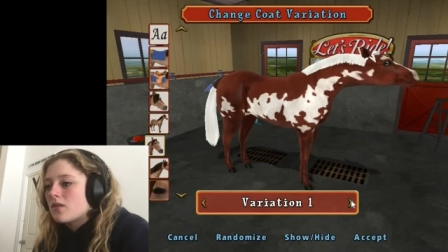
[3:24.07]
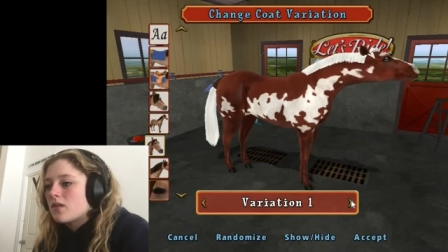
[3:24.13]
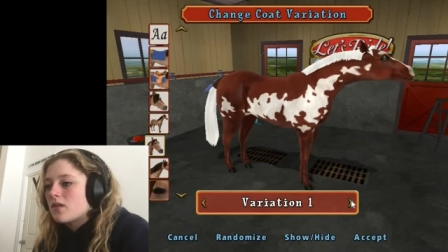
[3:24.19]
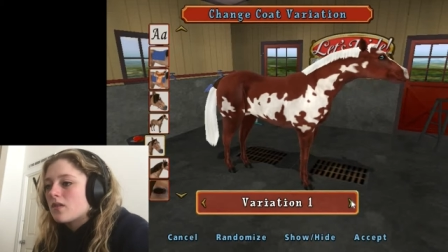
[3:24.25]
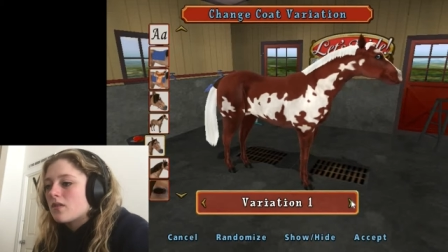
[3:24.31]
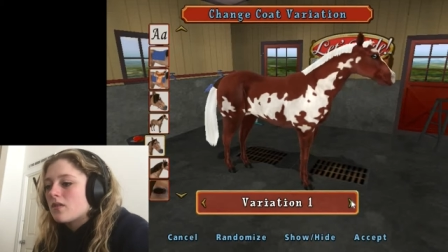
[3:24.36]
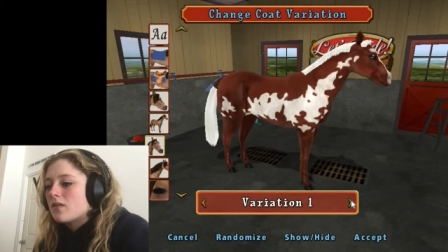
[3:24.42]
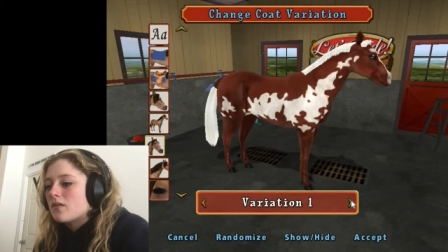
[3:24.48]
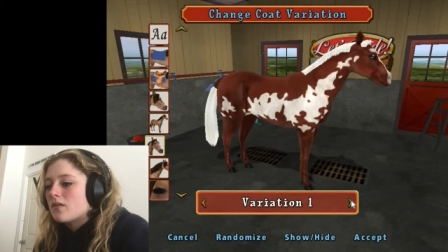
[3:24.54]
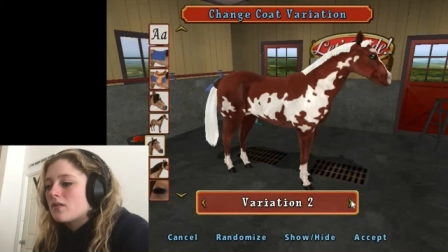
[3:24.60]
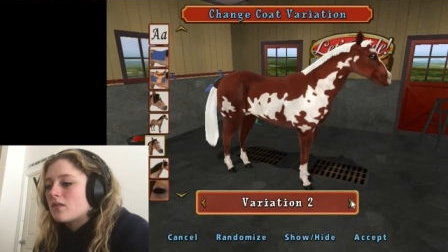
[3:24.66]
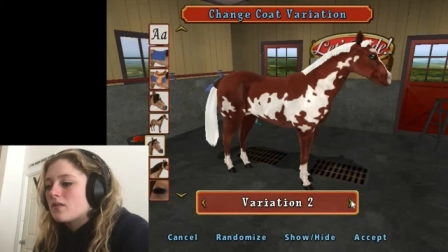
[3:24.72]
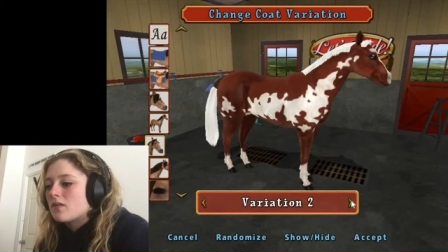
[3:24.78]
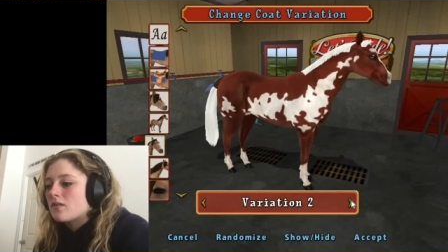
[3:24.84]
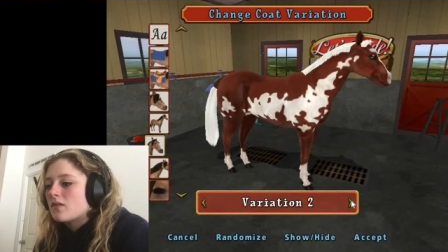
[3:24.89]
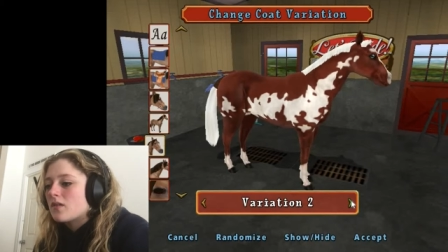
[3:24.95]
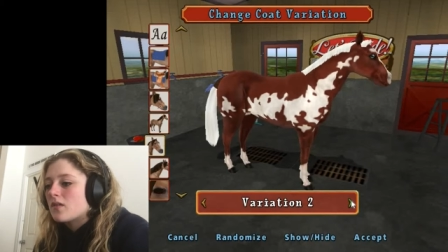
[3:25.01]
Or the...
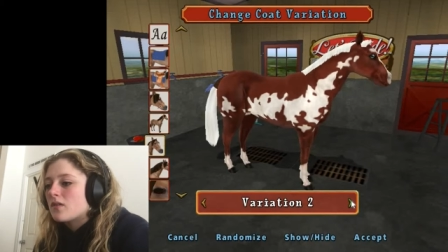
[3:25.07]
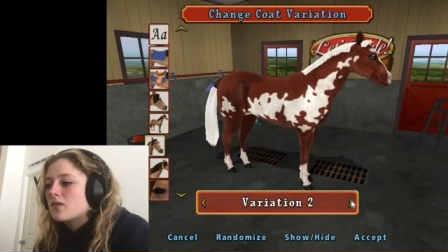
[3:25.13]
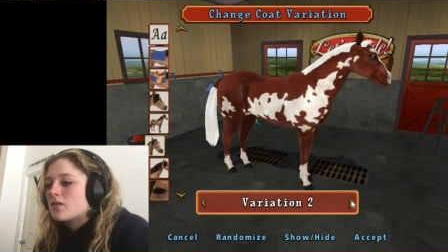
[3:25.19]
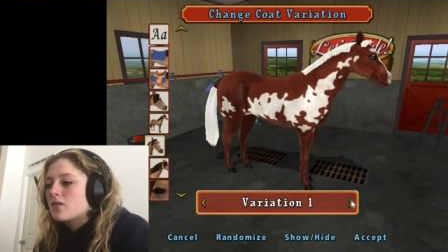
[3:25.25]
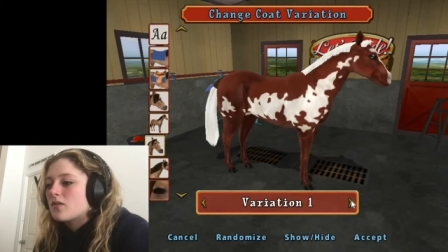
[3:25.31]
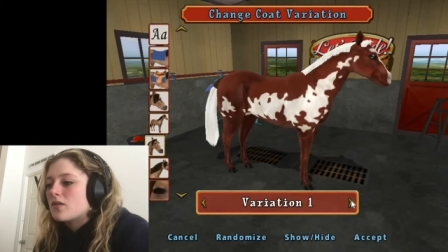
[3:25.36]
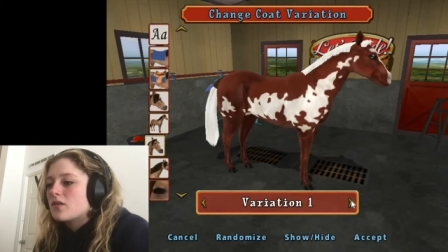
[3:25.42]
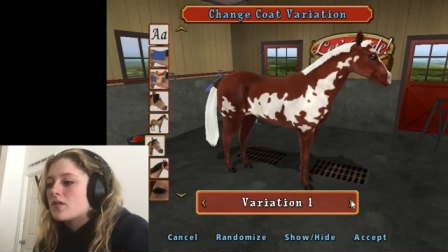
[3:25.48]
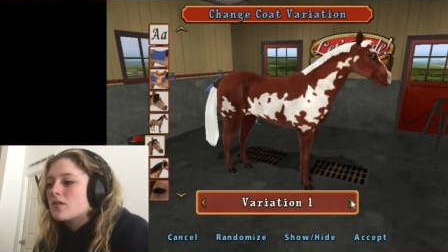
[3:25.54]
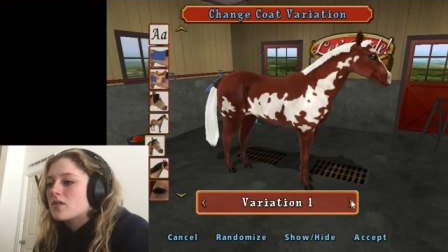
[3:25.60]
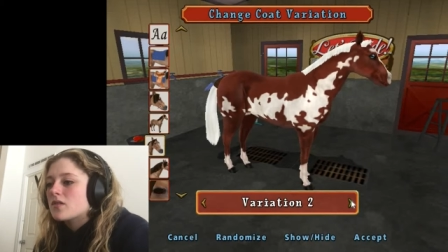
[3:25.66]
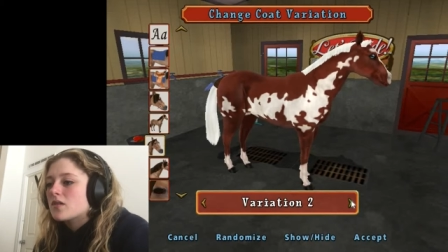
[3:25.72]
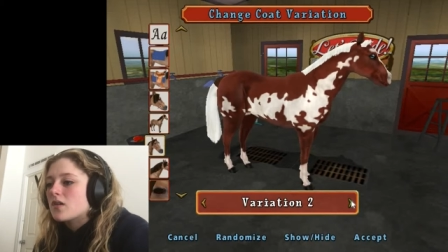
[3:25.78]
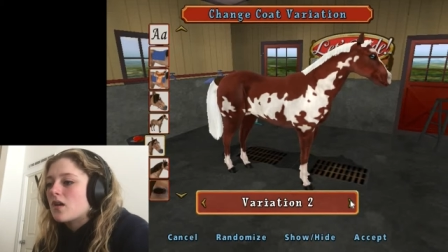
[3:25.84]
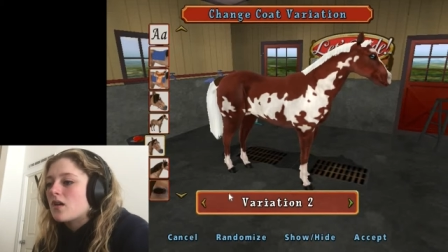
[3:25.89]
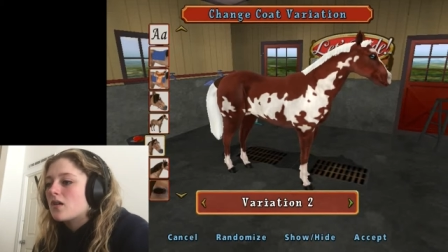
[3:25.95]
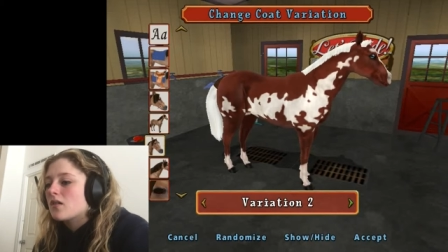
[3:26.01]
Oh, it's maybe just
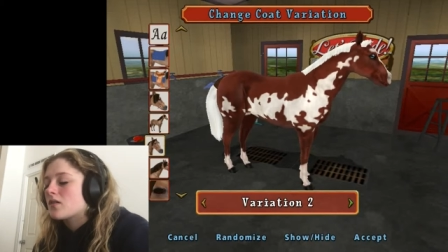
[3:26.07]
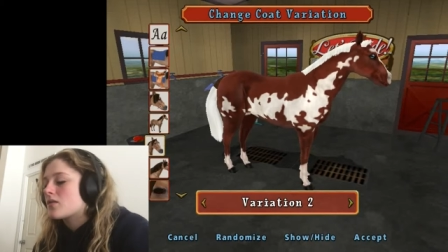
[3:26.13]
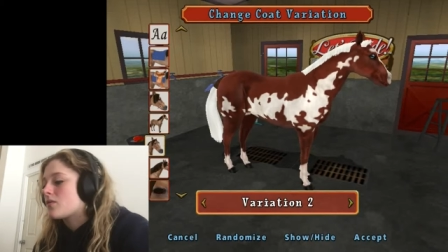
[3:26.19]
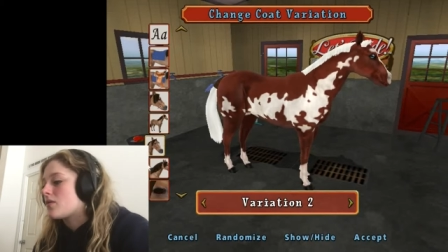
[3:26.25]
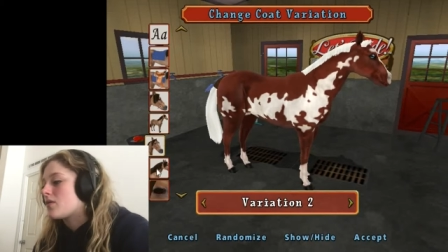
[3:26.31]
socks.